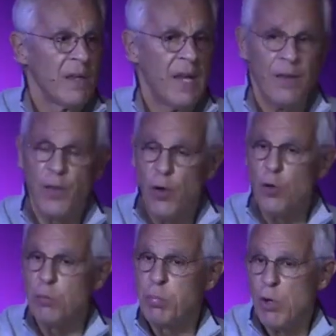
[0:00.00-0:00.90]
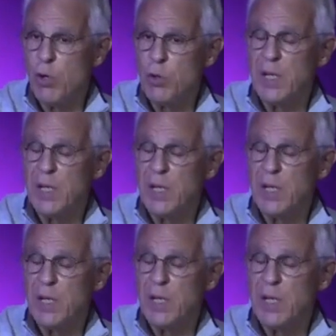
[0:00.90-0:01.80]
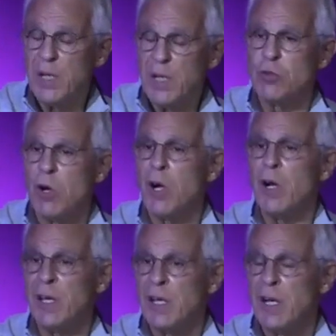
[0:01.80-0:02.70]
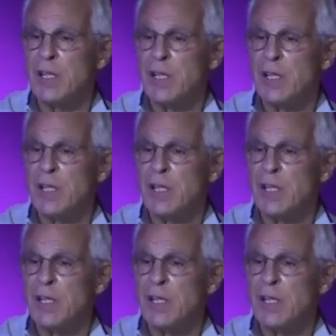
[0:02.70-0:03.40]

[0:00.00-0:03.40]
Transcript: that, though broken, He is drawing us